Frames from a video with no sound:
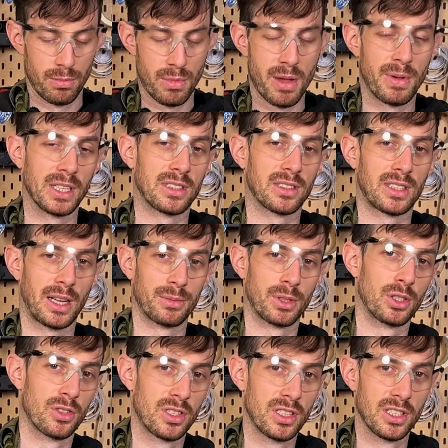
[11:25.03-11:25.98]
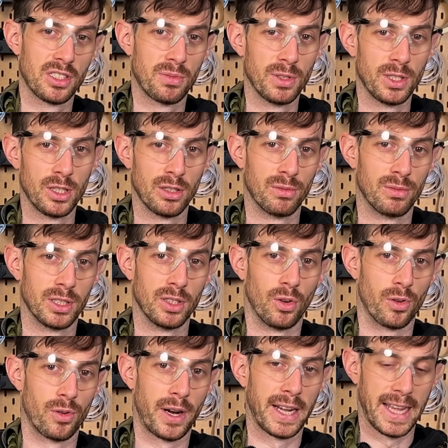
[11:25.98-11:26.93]
Maybe at the time that you see this video, we
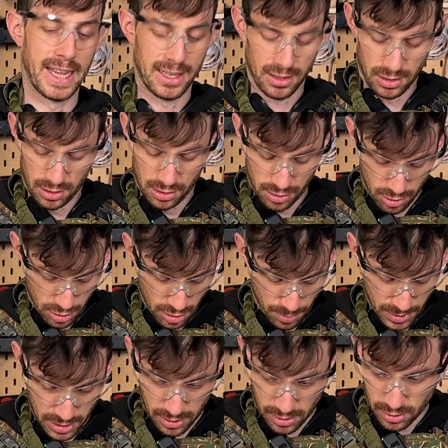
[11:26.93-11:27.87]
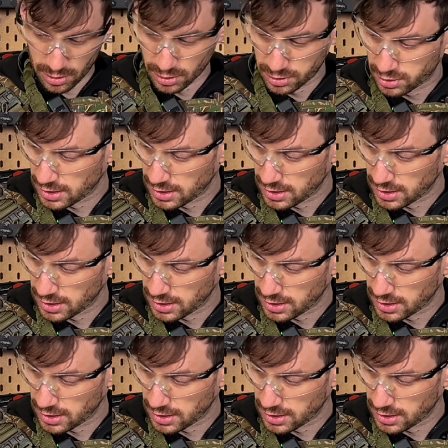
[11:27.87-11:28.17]
already added this stock because